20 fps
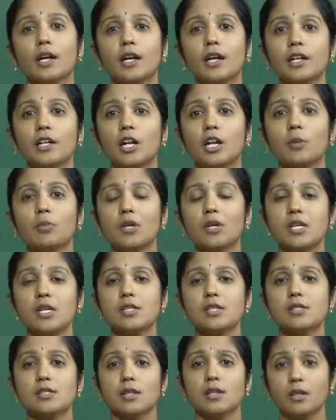interrupt
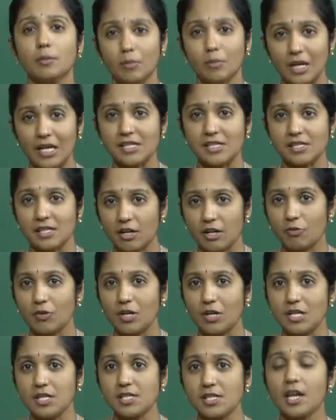is being
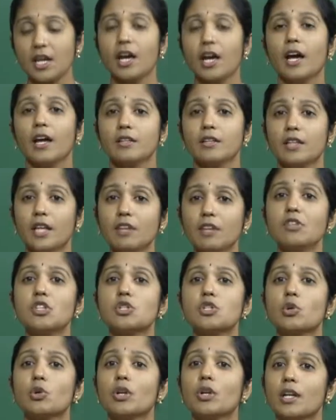serviced, then
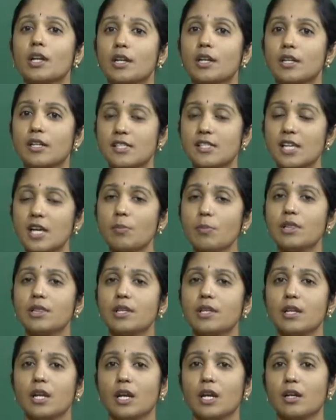we should
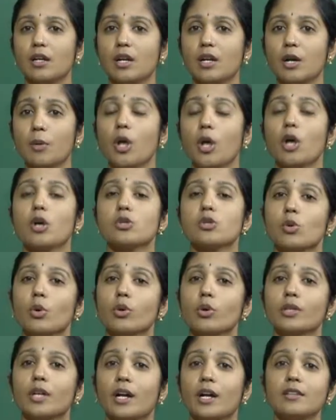disable that interrupt
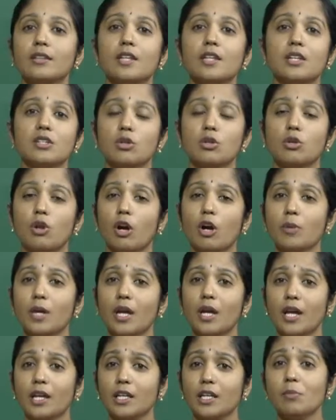so that there should not
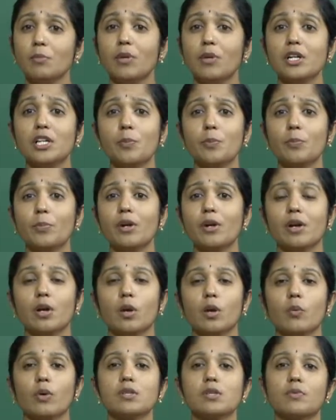be any multiple
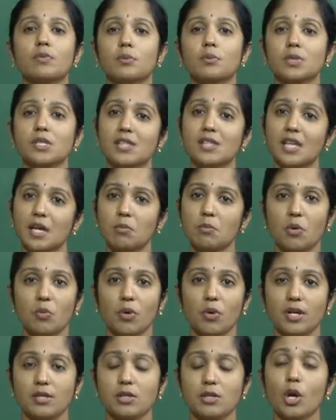requests from the same
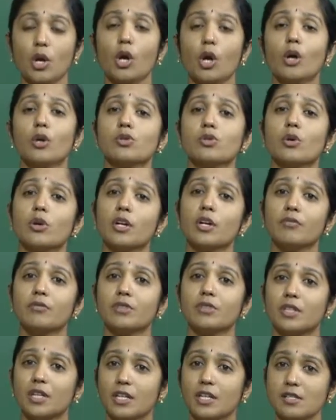device. So if
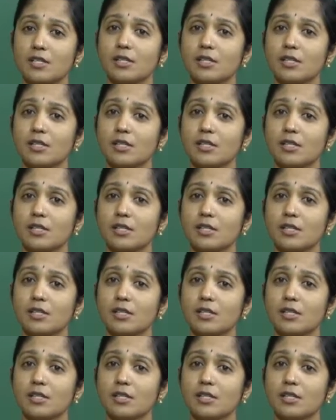there